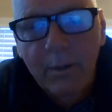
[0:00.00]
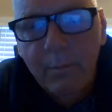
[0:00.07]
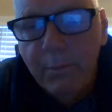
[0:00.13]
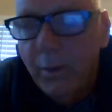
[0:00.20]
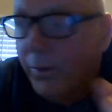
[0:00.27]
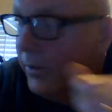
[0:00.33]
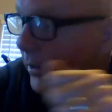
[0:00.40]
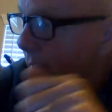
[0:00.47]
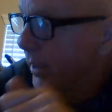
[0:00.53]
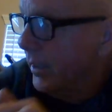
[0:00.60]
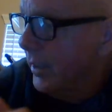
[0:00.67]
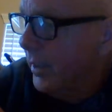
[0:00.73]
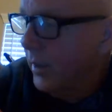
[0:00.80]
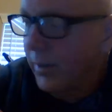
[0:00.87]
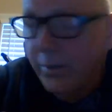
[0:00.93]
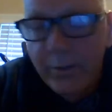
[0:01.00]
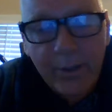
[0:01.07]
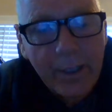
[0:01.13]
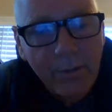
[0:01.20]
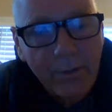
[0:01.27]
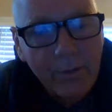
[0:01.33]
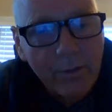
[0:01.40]
Poke your head out. Your
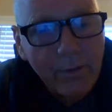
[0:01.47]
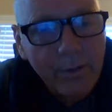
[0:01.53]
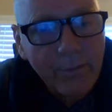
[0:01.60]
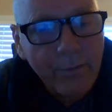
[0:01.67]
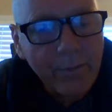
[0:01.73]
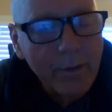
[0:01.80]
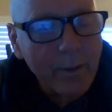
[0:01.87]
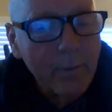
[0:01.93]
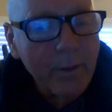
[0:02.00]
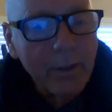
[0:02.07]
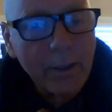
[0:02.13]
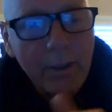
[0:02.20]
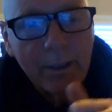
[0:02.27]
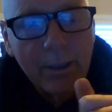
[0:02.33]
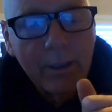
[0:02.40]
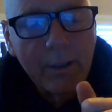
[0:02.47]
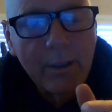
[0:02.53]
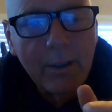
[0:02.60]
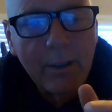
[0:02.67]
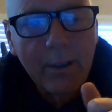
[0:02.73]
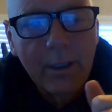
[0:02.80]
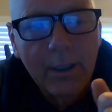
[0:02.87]
address is different than mine.
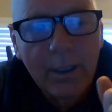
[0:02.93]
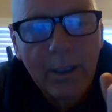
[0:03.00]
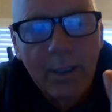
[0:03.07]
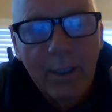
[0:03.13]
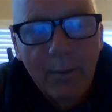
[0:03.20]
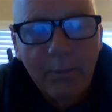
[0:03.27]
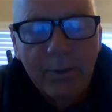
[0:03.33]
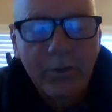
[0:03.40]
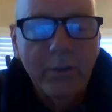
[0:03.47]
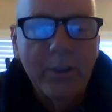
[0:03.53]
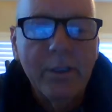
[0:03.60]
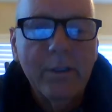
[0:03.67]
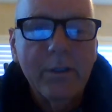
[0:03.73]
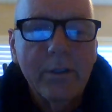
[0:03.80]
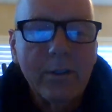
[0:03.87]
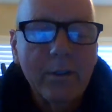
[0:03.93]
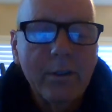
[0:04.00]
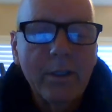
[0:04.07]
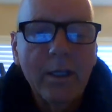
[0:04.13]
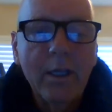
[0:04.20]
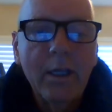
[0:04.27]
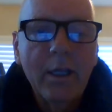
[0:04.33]
But
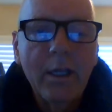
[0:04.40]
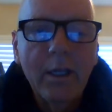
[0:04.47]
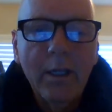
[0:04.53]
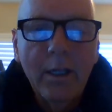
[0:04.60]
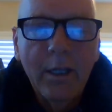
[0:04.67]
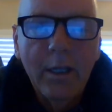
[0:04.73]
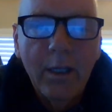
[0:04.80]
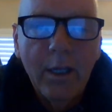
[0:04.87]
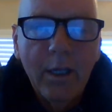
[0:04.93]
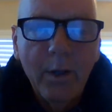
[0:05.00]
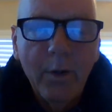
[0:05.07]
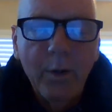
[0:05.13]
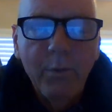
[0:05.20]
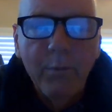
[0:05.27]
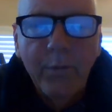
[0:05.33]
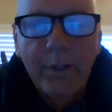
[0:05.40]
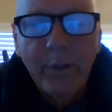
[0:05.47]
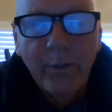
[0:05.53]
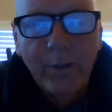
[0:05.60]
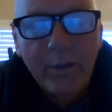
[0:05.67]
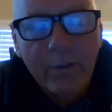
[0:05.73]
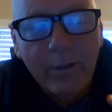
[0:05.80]
Jesus, if we do
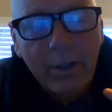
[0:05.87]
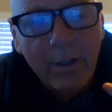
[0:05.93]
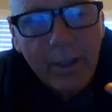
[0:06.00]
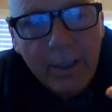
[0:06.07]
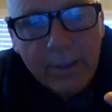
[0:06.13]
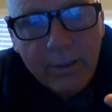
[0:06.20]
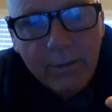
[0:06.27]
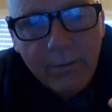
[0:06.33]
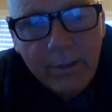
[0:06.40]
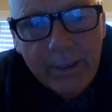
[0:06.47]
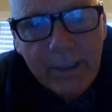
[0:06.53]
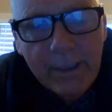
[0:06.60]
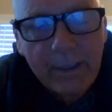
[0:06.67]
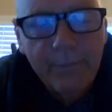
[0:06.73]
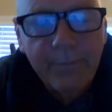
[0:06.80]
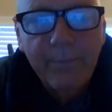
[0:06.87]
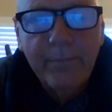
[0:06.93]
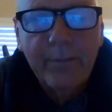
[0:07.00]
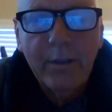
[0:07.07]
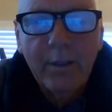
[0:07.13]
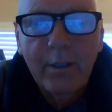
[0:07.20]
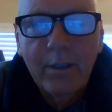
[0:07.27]
this collectively,
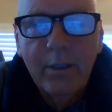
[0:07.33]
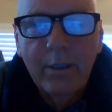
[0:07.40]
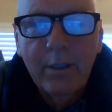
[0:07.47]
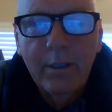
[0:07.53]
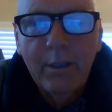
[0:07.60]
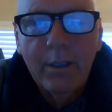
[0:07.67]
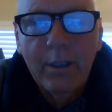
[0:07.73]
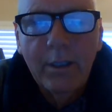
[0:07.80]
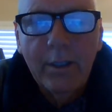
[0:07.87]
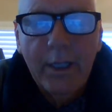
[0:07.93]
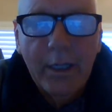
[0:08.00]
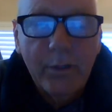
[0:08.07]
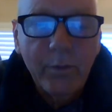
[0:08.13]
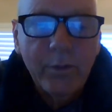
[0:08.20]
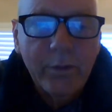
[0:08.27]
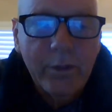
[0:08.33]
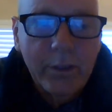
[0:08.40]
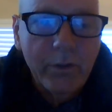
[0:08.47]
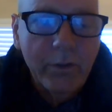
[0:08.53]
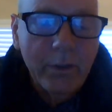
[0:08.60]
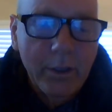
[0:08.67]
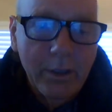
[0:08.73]
that's what's
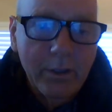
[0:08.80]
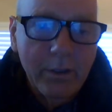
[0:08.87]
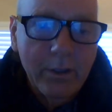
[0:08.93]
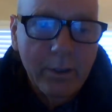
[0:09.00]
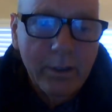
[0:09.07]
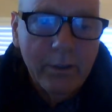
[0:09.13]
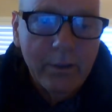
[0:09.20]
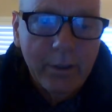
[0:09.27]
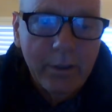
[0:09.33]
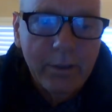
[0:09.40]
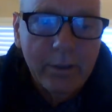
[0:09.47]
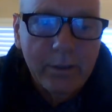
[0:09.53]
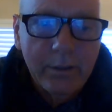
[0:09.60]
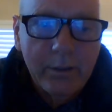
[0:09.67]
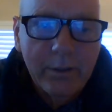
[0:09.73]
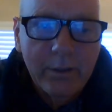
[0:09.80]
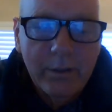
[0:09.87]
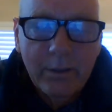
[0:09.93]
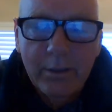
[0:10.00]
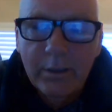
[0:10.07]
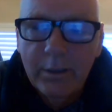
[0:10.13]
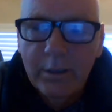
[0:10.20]
going to change things, guys.
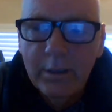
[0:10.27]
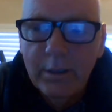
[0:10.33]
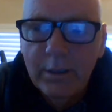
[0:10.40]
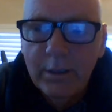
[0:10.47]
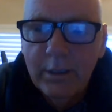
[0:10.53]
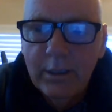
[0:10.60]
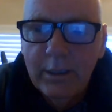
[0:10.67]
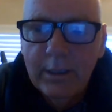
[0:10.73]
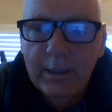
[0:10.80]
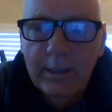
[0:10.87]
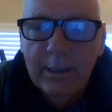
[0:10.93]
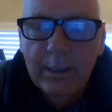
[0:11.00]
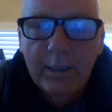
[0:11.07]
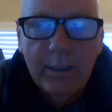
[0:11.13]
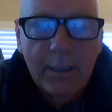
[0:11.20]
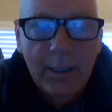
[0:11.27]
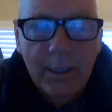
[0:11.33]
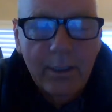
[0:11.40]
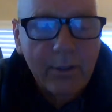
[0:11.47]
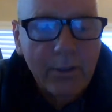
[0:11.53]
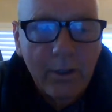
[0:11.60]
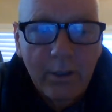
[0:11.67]
Not
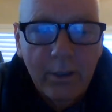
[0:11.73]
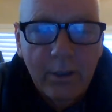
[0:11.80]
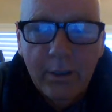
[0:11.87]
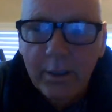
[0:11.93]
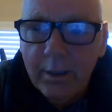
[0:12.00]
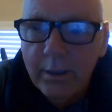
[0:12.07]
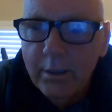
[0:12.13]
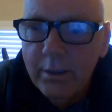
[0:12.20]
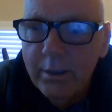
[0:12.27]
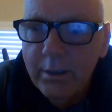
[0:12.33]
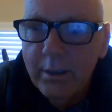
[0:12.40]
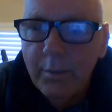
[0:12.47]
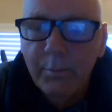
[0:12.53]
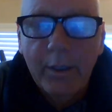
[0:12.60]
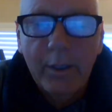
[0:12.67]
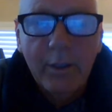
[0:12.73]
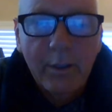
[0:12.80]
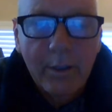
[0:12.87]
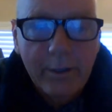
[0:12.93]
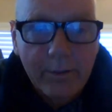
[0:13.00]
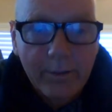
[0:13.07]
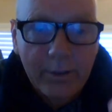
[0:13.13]
our talk, but our
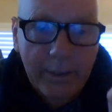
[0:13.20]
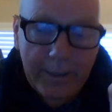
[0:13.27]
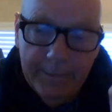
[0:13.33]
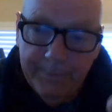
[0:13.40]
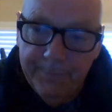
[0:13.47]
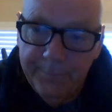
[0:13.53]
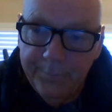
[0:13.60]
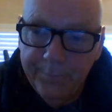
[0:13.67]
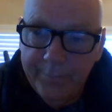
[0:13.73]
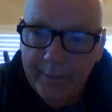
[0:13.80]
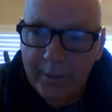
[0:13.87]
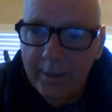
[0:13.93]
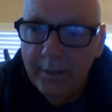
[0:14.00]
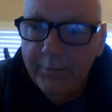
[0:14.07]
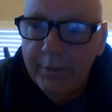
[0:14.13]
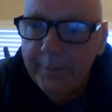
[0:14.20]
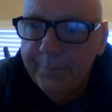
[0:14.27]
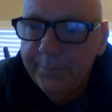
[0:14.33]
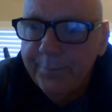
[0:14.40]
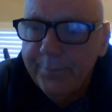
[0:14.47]
listening. Love you.